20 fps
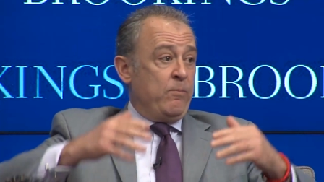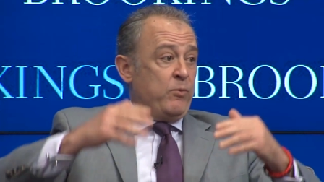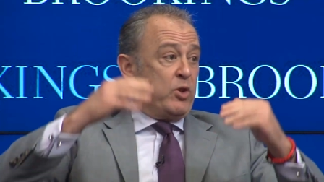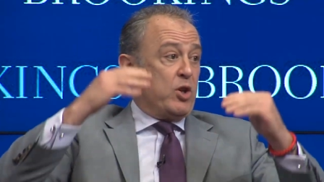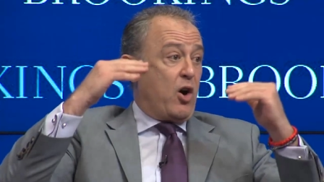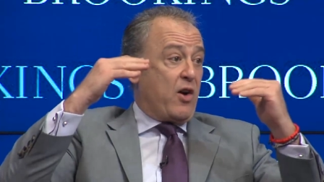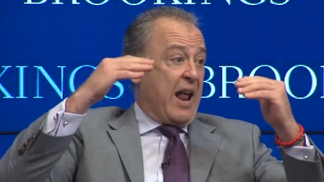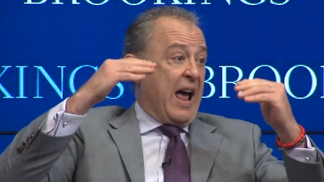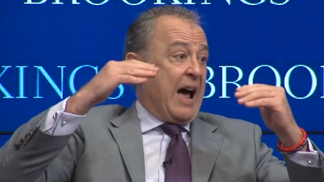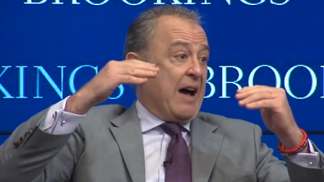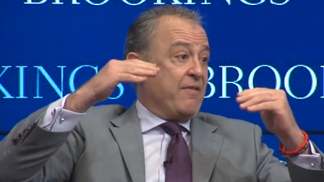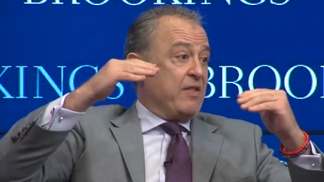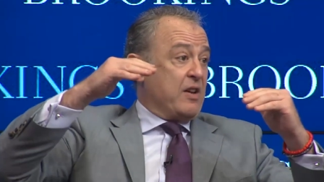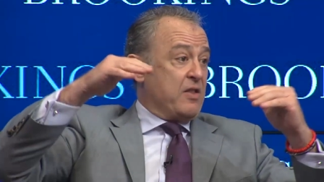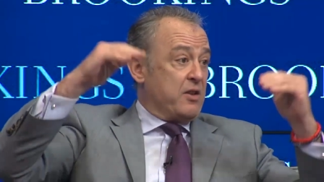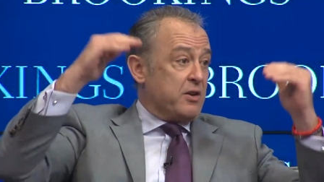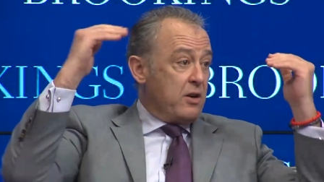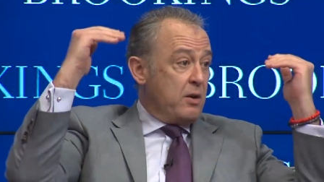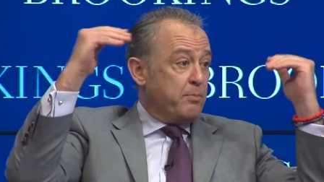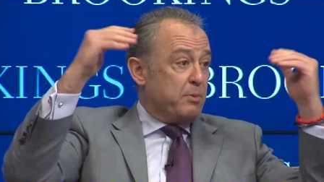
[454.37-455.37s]
not having
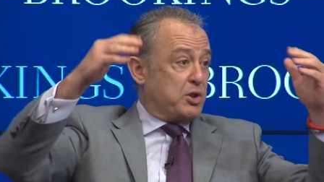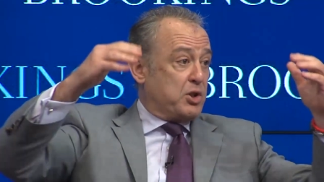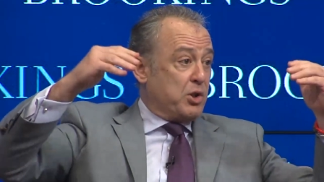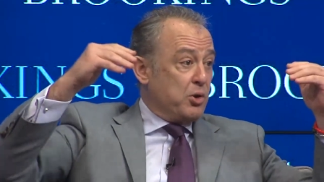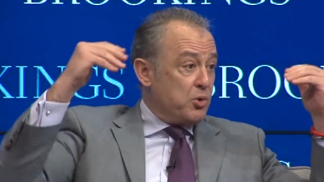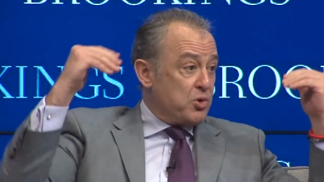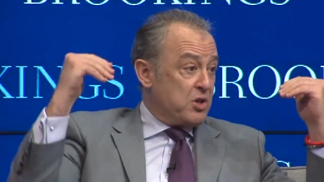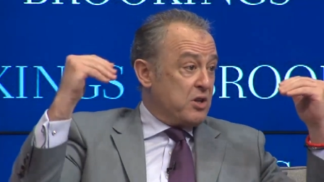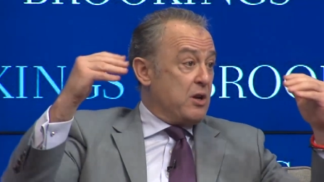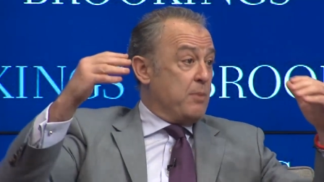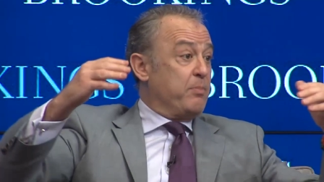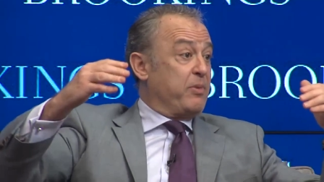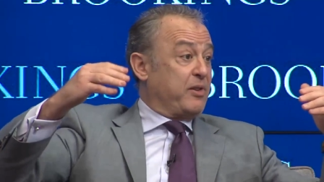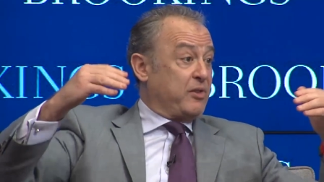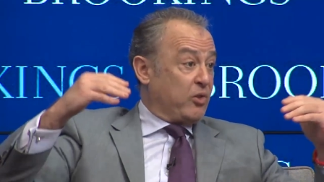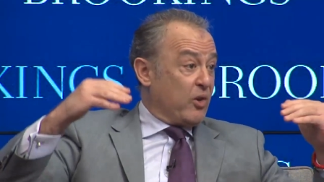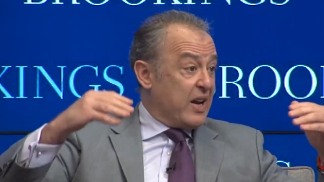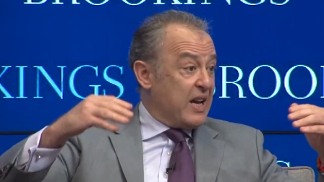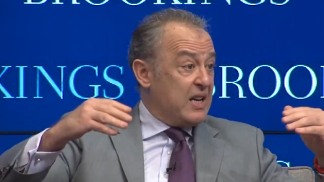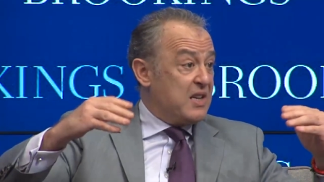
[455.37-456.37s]
the number twos and number
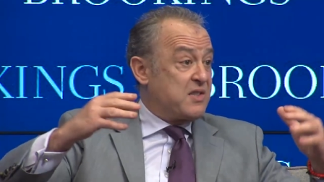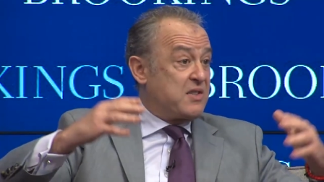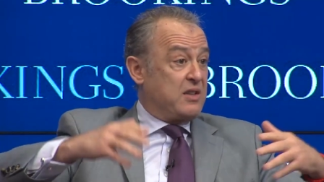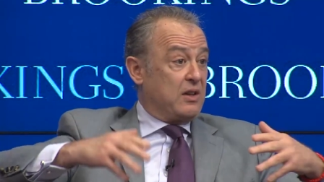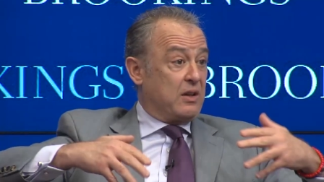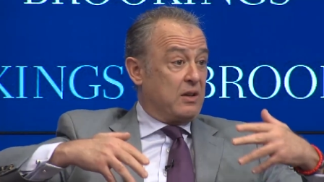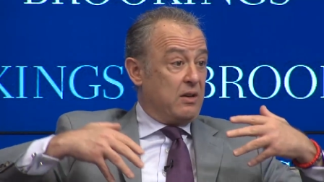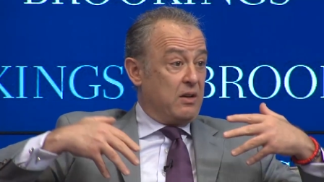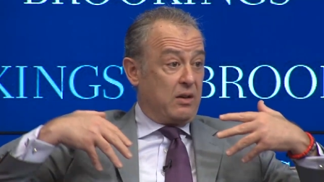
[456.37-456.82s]
threes that